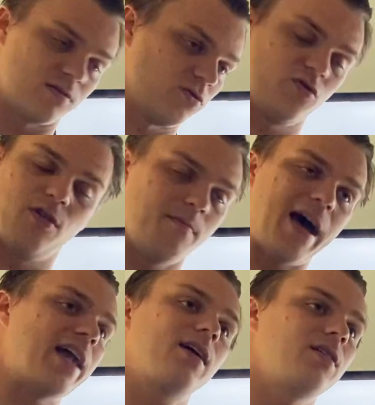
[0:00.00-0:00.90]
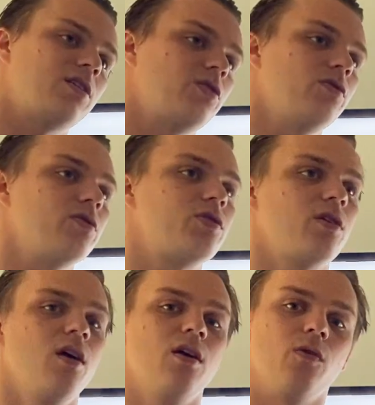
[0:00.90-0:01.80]
dramatically huge.
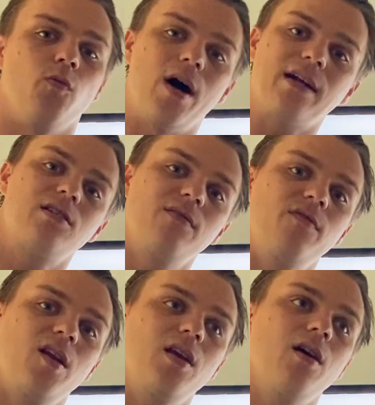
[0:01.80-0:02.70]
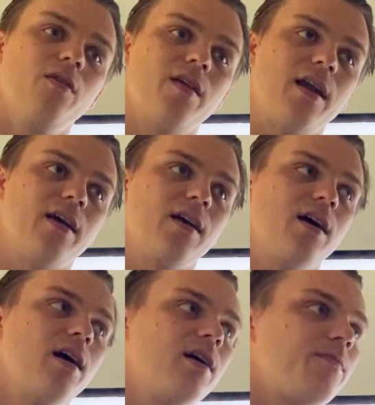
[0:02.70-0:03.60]
Watch the video that
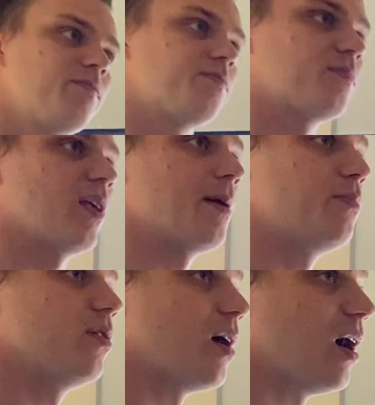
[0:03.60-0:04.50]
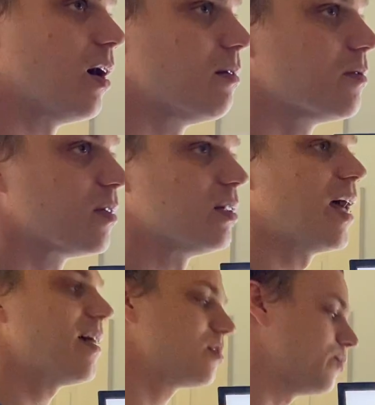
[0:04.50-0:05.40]
I put on
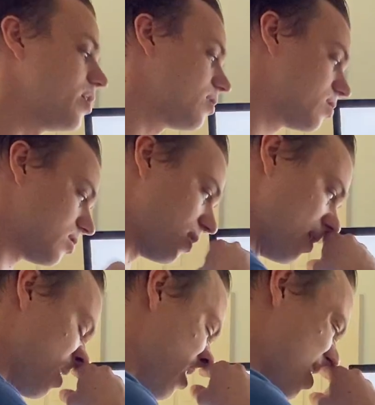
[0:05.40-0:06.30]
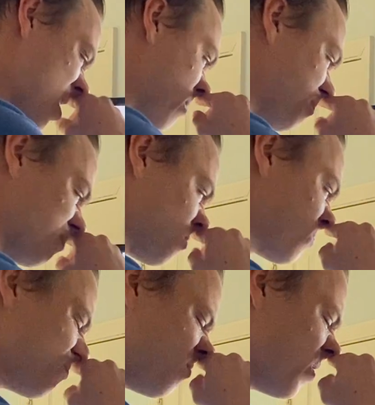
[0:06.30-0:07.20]
last week's
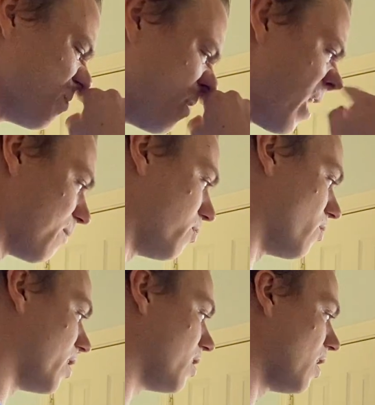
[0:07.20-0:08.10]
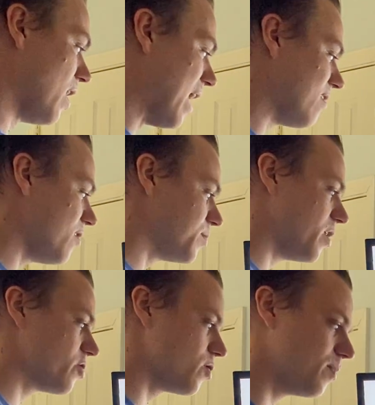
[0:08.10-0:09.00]
PowerPoint. And then there's
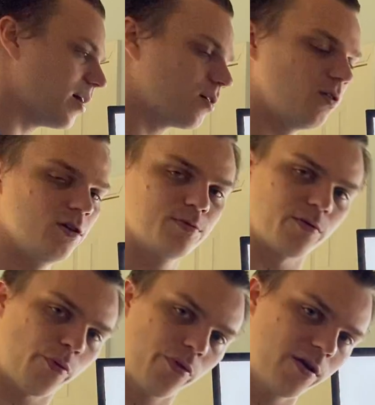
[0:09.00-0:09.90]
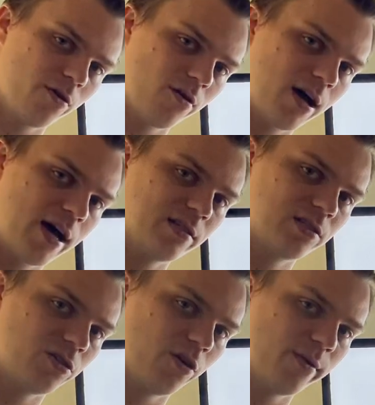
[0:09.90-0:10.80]
miniature black holes, which are
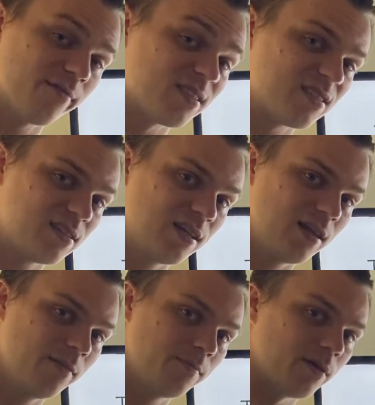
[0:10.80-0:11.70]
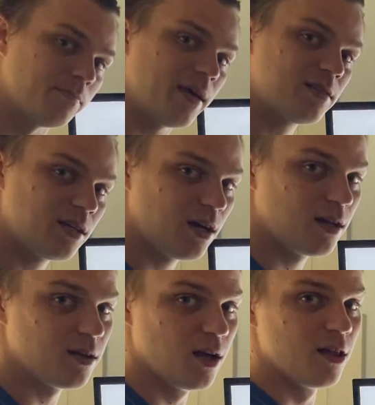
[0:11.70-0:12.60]
theorized. You know, we haven't seen them, but based on